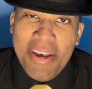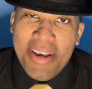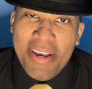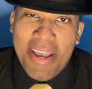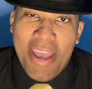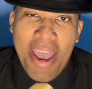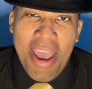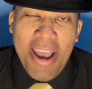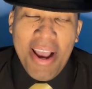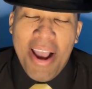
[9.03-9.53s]

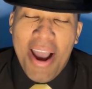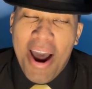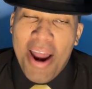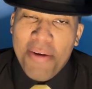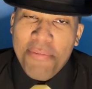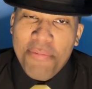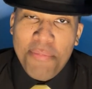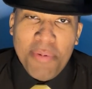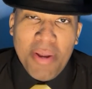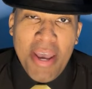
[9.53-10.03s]
Got
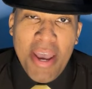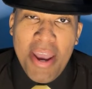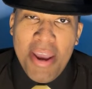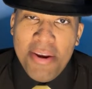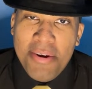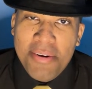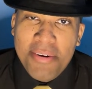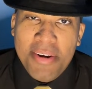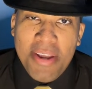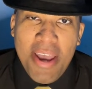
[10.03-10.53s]
it from the
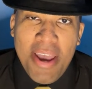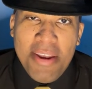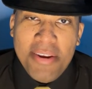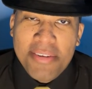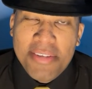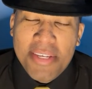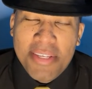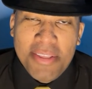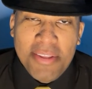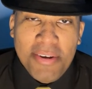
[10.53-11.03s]
hater. The hater
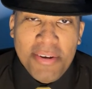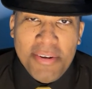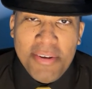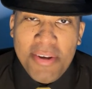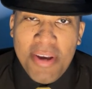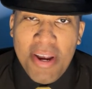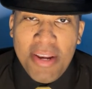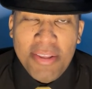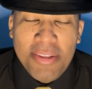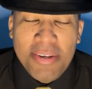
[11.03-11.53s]
said, look, you
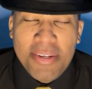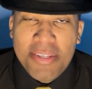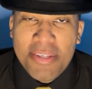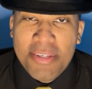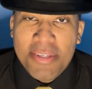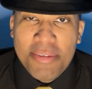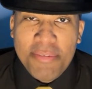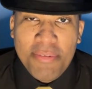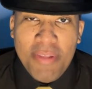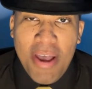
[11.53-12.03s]
gotta look into
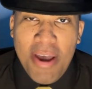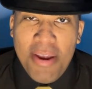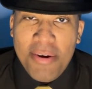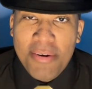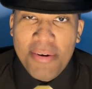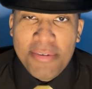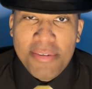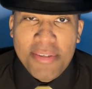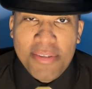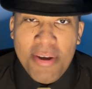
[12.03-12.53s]
this flat
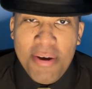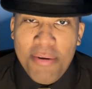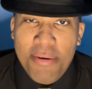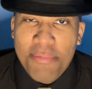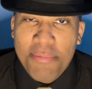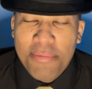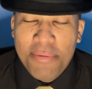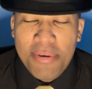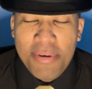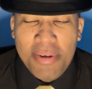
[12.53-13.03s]
earth
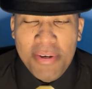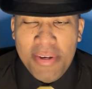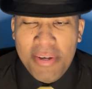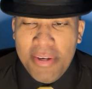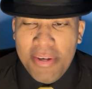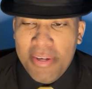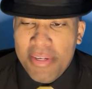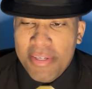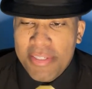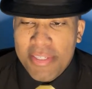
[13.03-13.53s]
stuff.
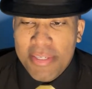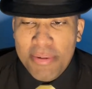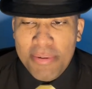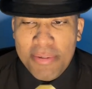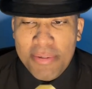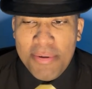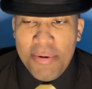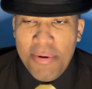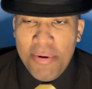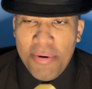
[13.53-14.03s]
See
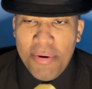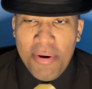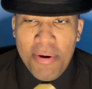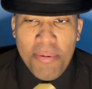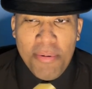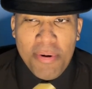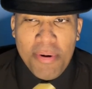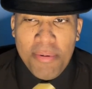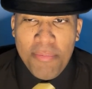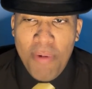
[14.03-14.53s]
what's going on
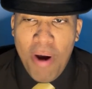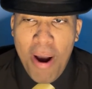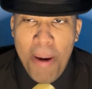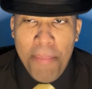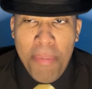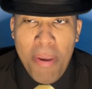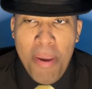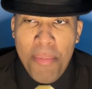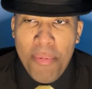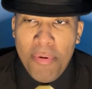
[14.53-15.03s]
with it. Why
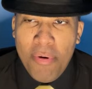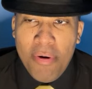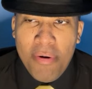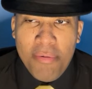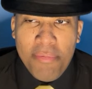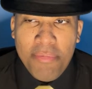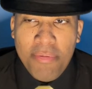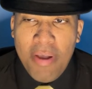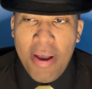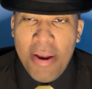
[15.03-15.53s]
people are
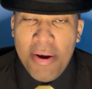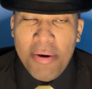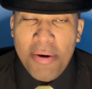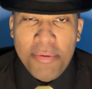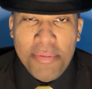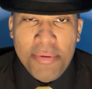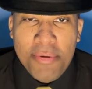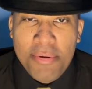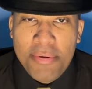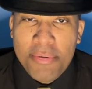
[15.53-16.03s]
flat
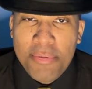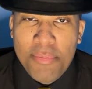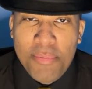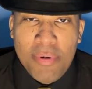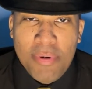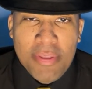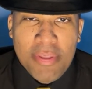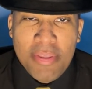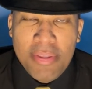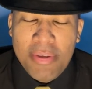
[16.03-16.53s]
earthers.
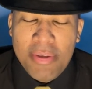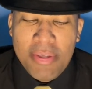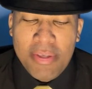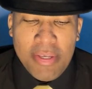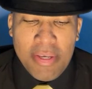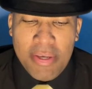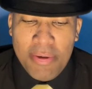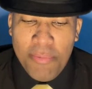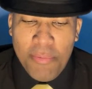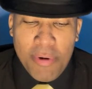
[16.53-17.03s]

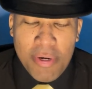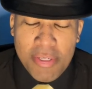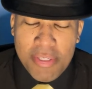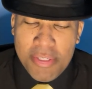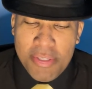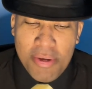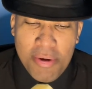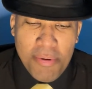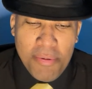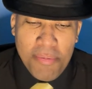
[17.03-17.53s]
What is
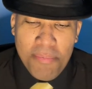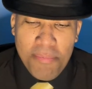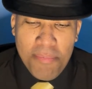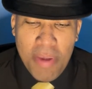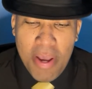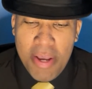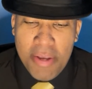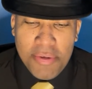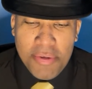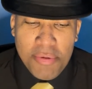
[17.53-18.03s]
their
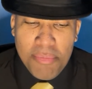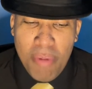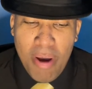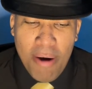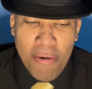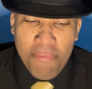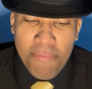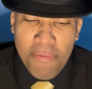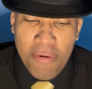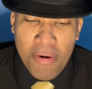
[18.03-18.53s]
major
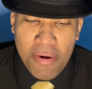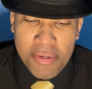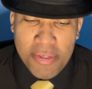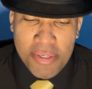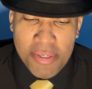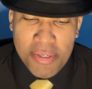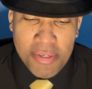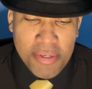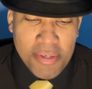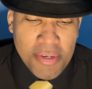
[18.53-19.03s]

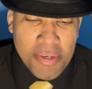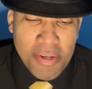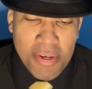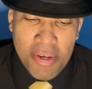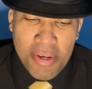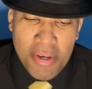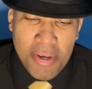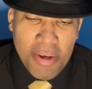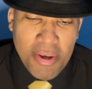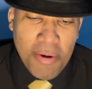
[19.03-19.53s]
malfunction?
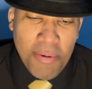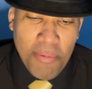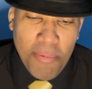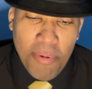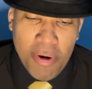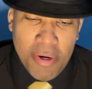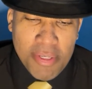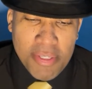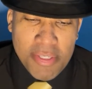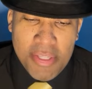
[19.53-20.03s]

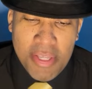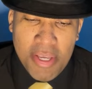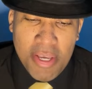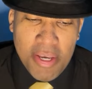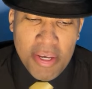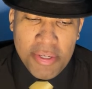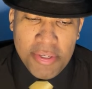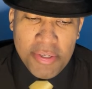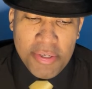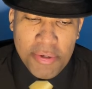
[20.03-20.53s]
What is
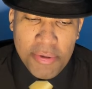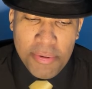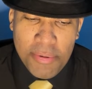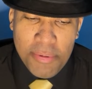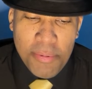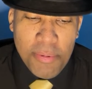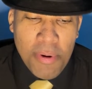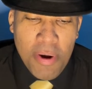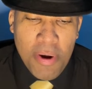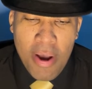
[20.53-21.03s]
the
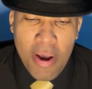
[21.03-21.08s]
issue?